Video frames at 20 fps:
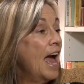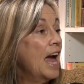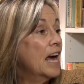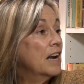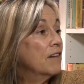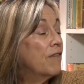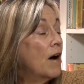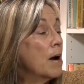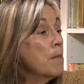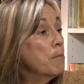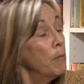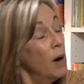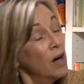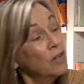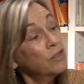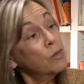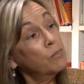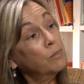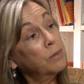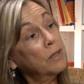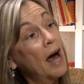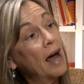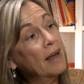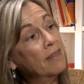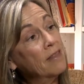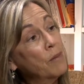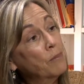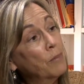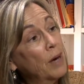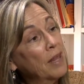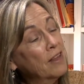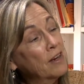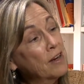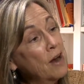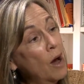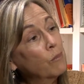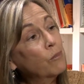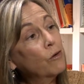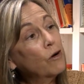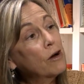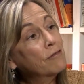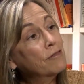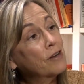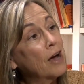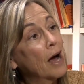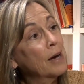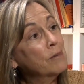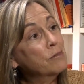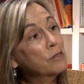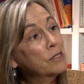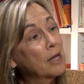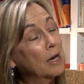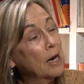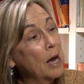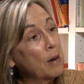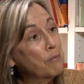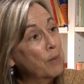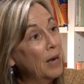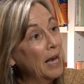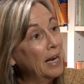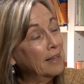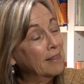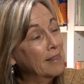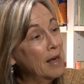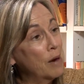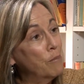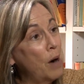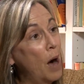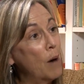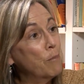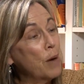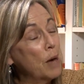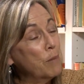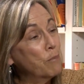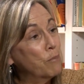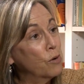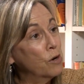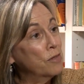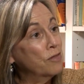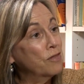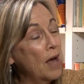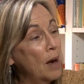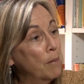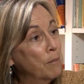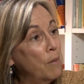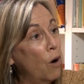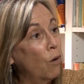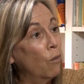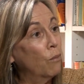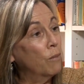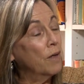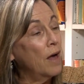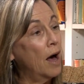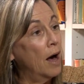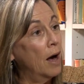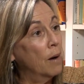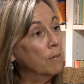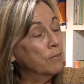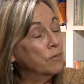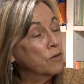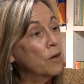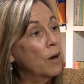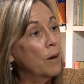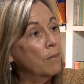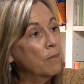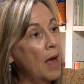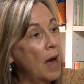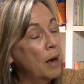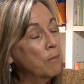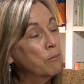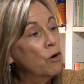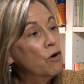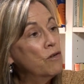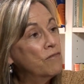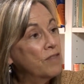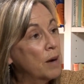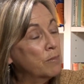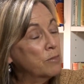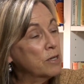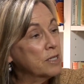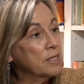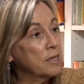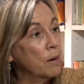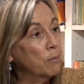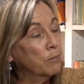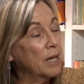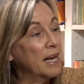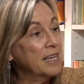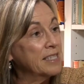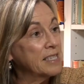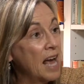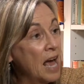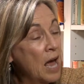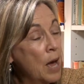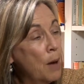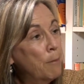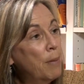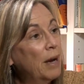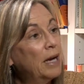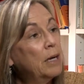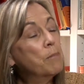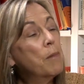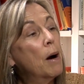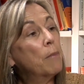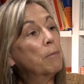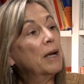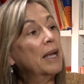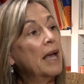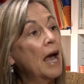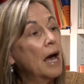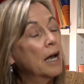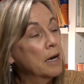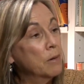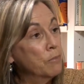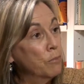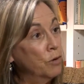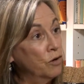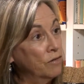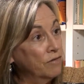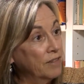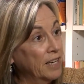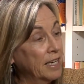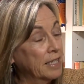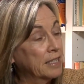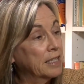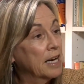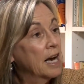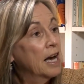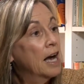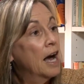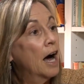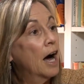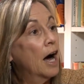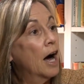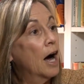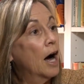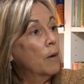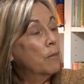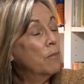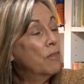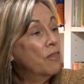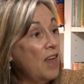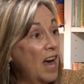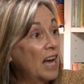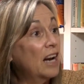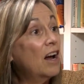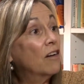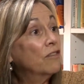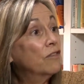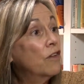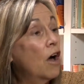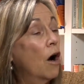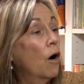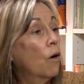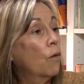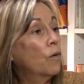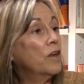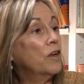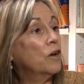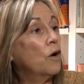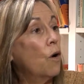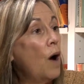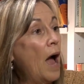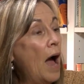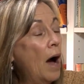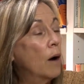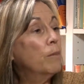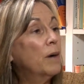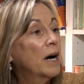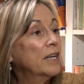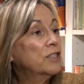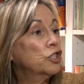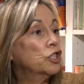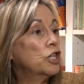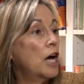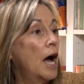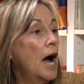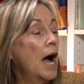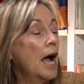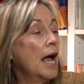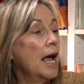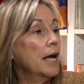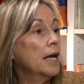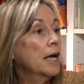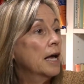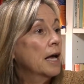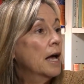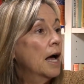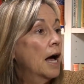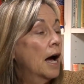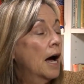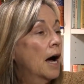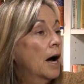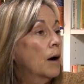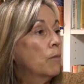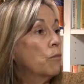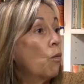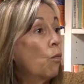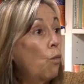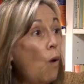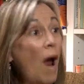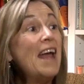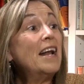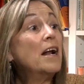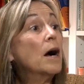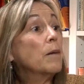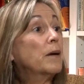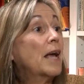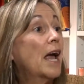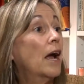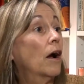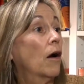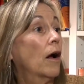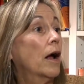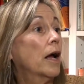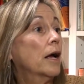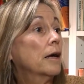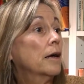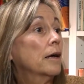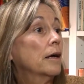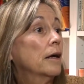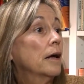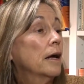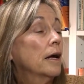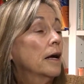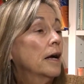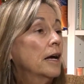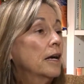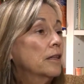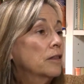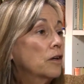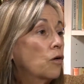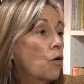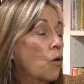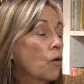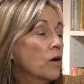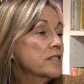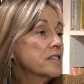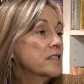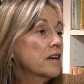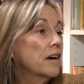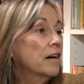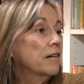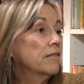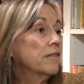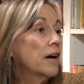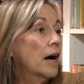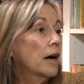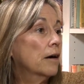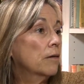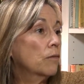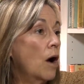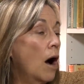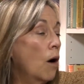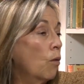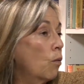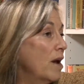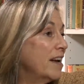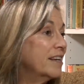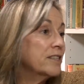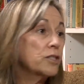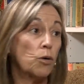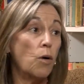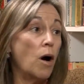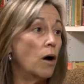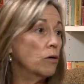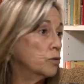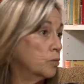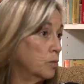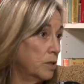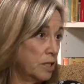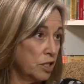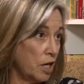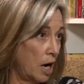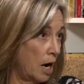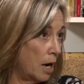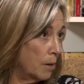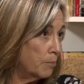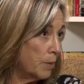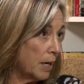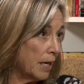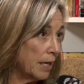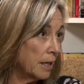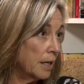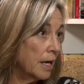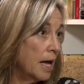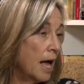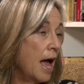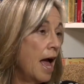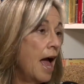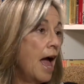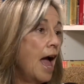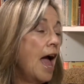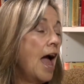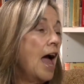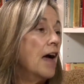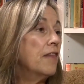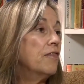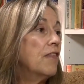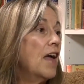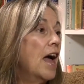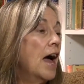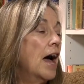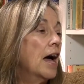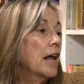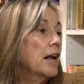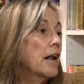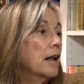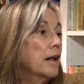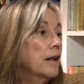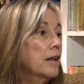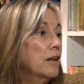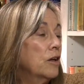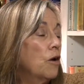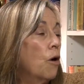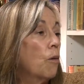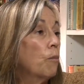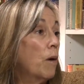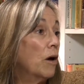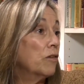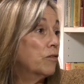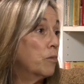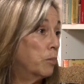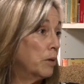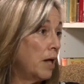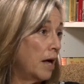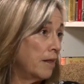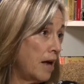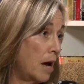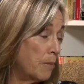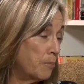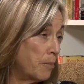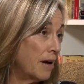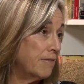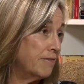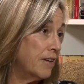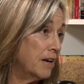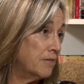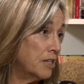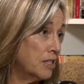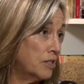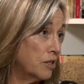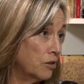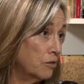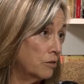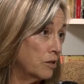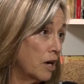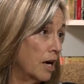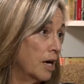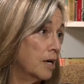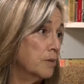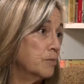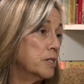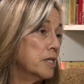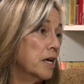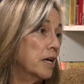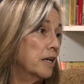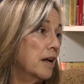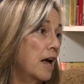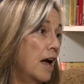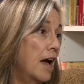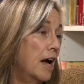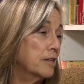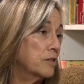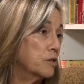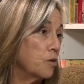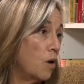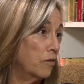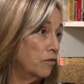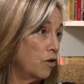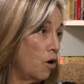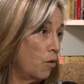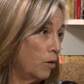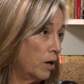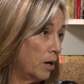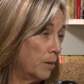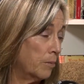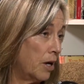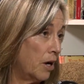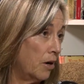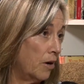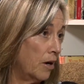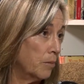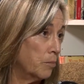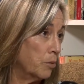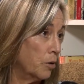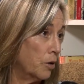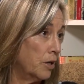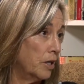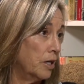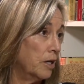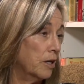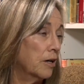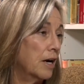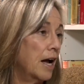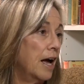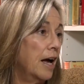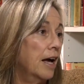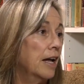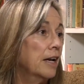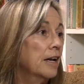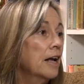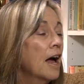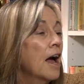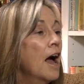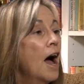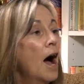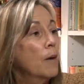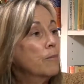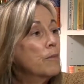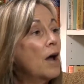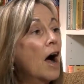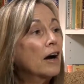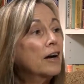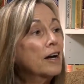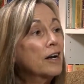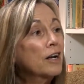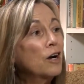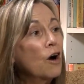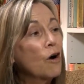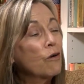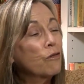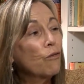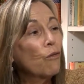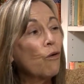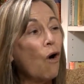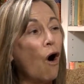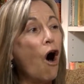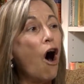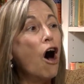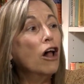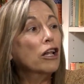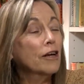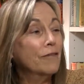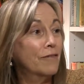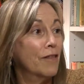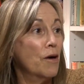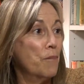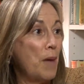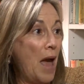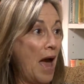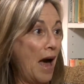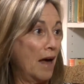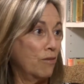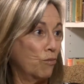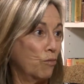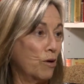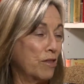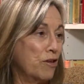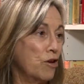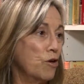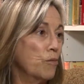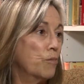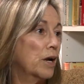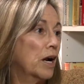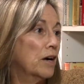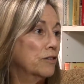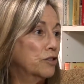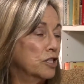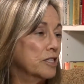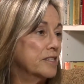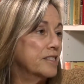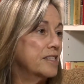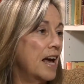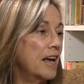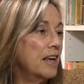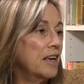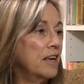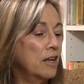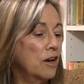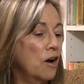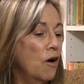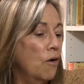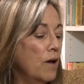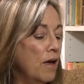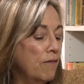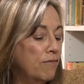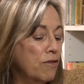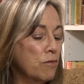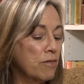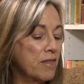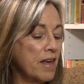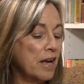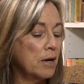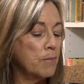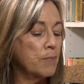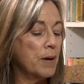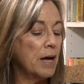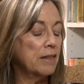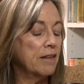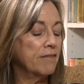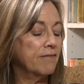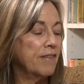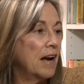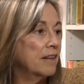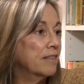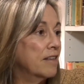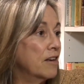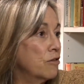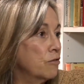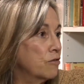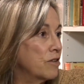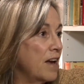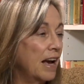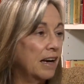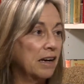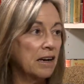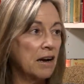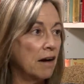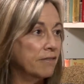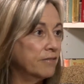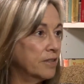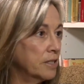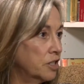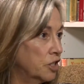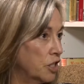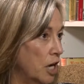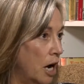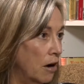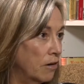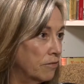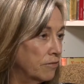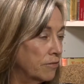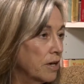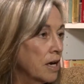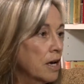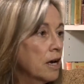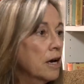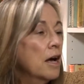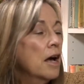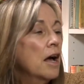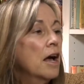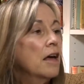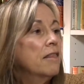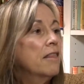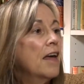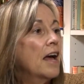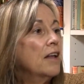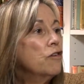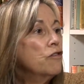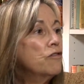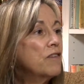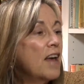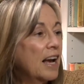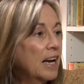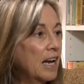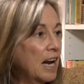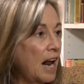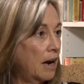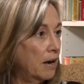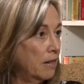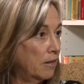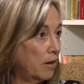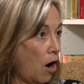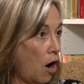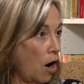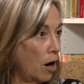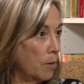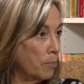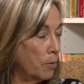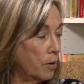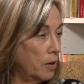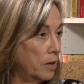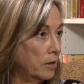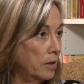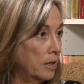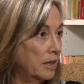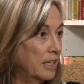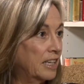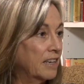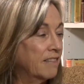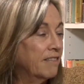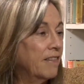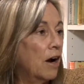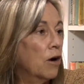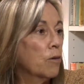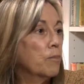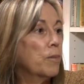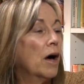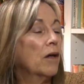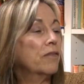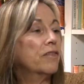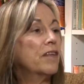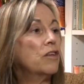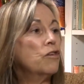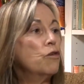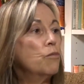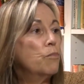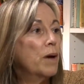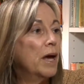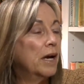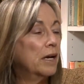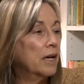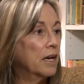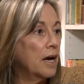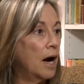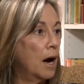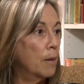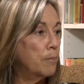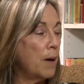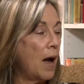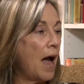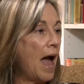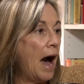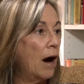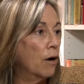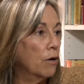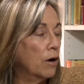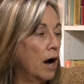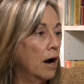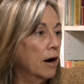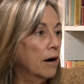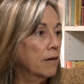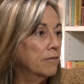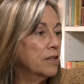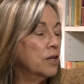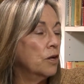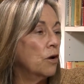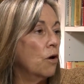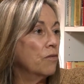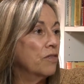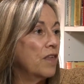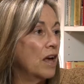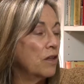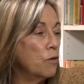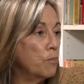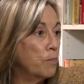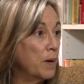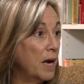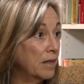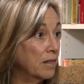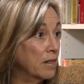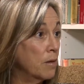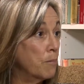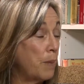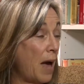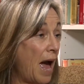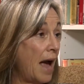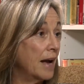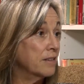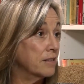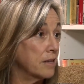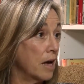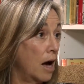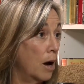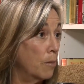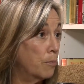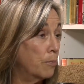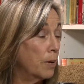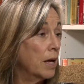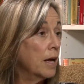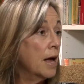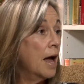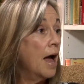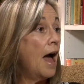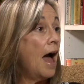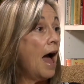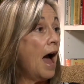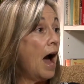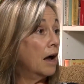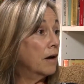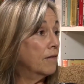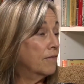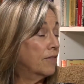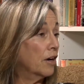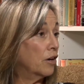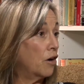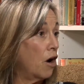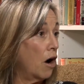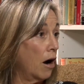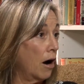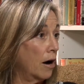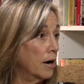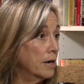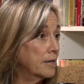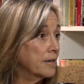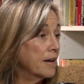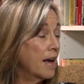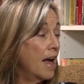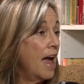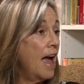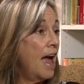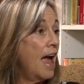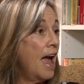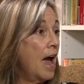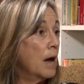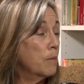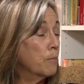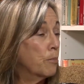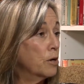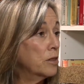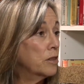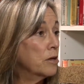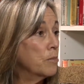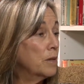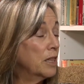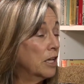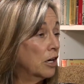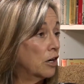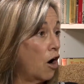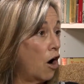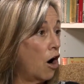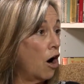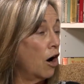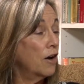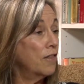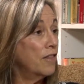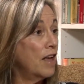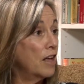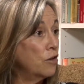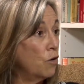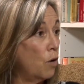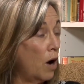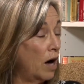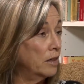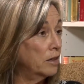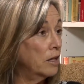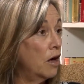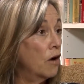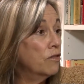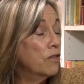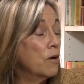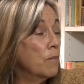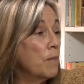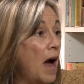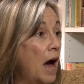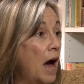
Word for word: And if I multiply them by the number of times that I pick them up and put them uh, and move them to someplace, pick them up again and move it, um, then I'll know, you know, how much I um, weight I'm carrying in the course of a, a week's grocery shopping and then you know multiply that by 52 times and and so i'll know what i'm carrying per year and i'm not going to go through all of the math with you but i'll just say you know if you think about the fact that you take it off the shelf then you take it out of the cart put it in the conveyor belt then you pick it up out of you know then you pick the bags up out of the cart and put them in the car and then you unload them